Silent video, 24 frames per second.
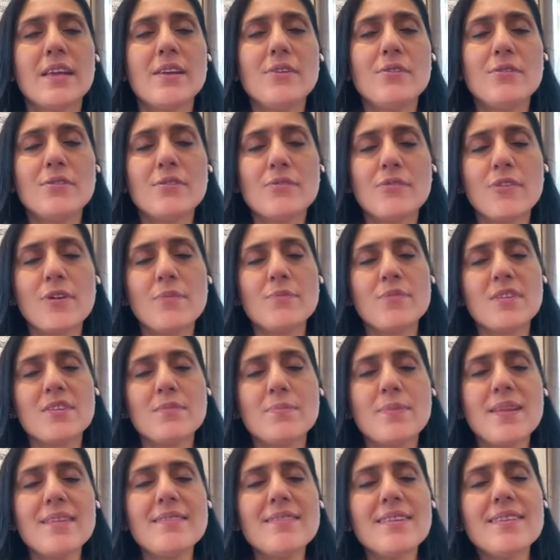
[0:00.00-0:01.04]
into from
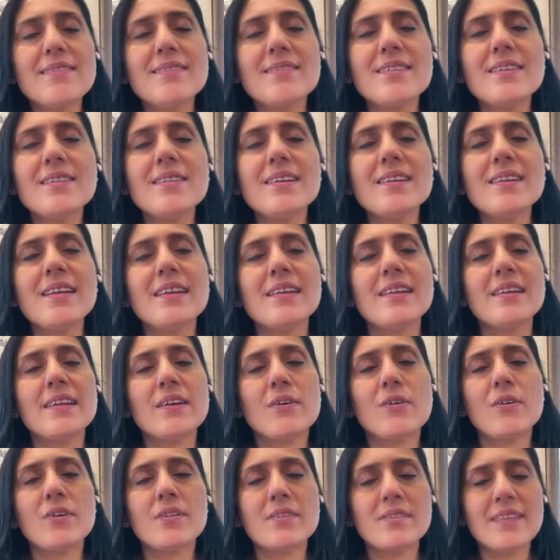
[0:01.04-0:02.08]
this blessing circle
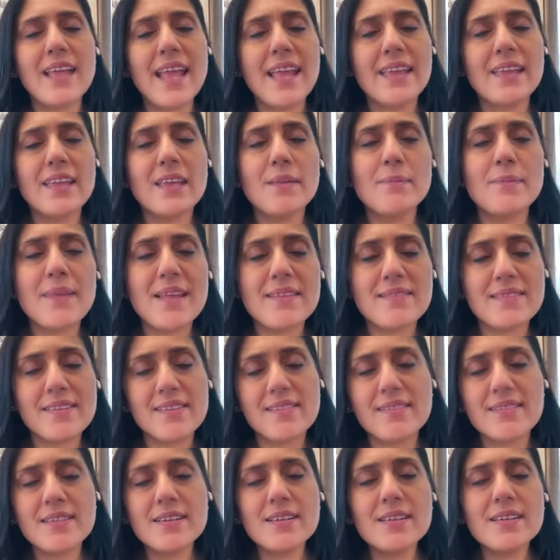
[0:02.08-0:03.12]
and thanking
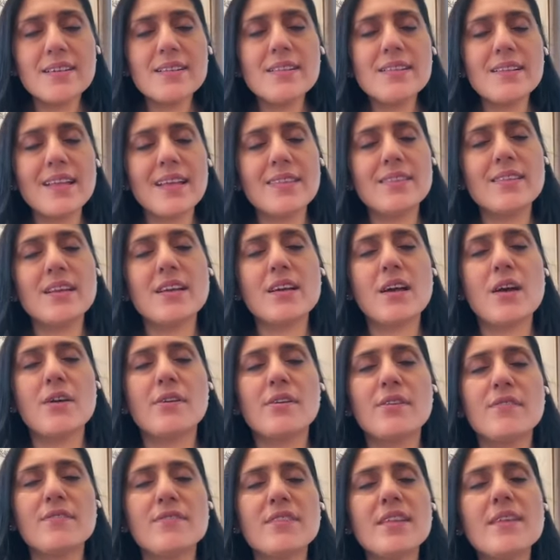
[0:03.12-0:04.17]
blessing circle at the
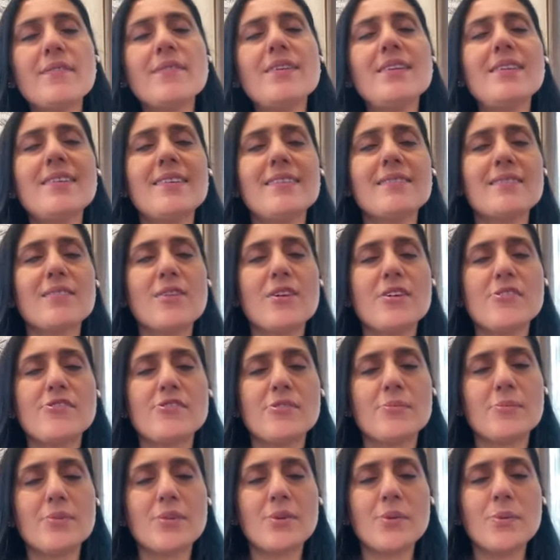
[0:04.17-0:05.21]
count of seven. Let's
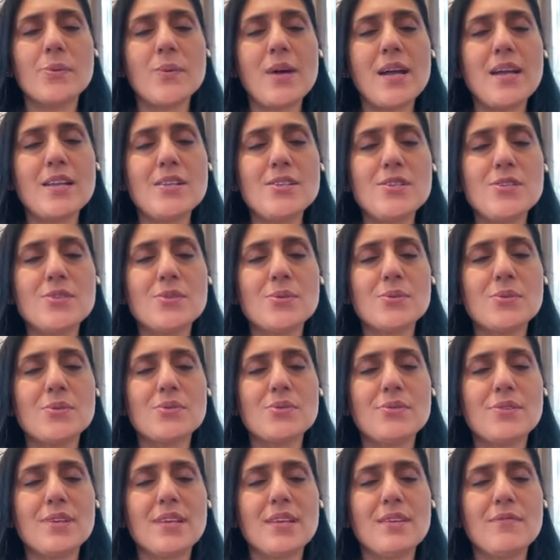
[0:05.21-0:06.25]
contribute one, two,
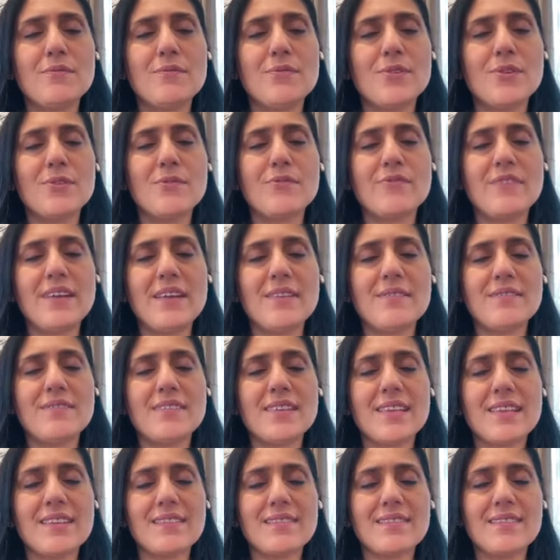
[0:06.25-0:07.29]
three, four, five,
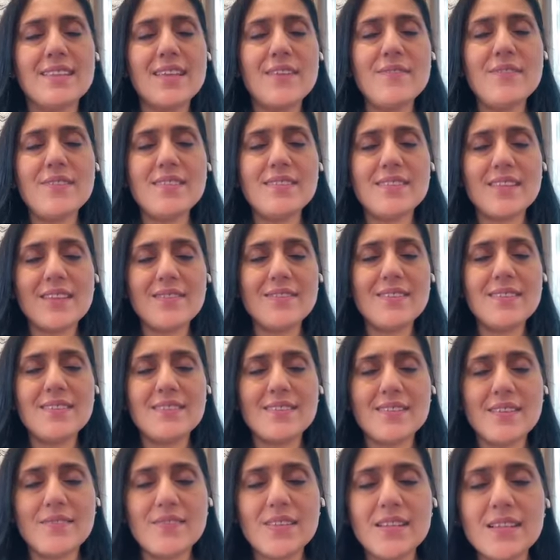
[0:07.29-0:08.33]
six, seven, seven,
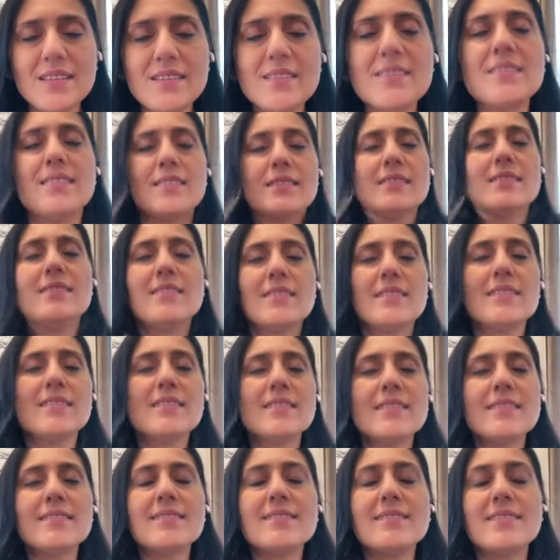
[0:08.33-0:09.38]
seven,
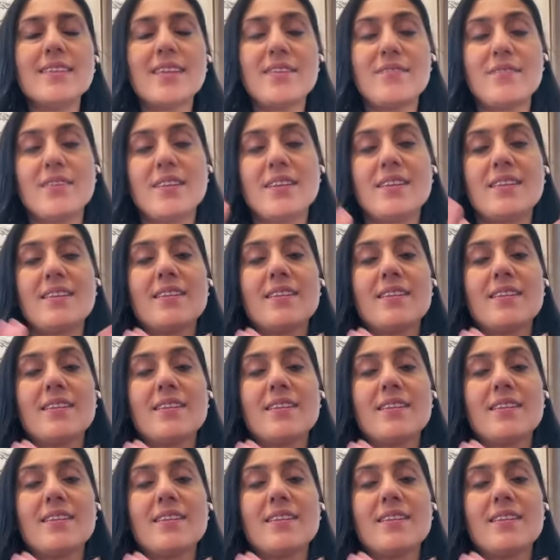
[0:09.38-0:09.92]
seven.